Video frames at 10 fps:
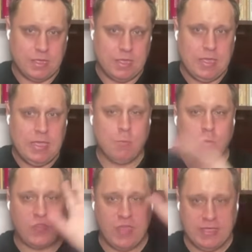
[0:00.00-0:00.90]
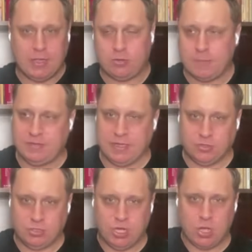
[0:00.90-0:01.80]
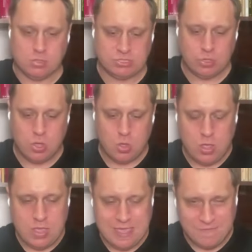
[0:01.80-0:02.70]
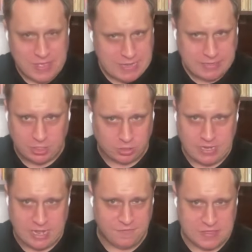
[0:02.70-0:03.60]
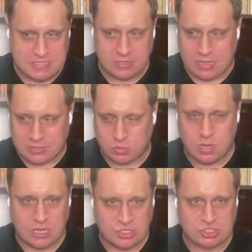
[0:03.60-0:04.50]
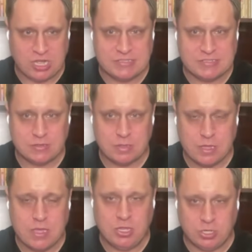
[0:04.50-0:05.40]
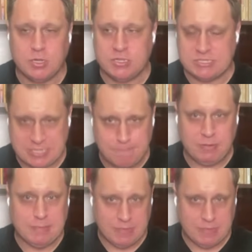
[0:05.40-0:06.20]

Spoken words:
And we're thinking cryptid and ghost. If it can create physiological constructs, it could simply be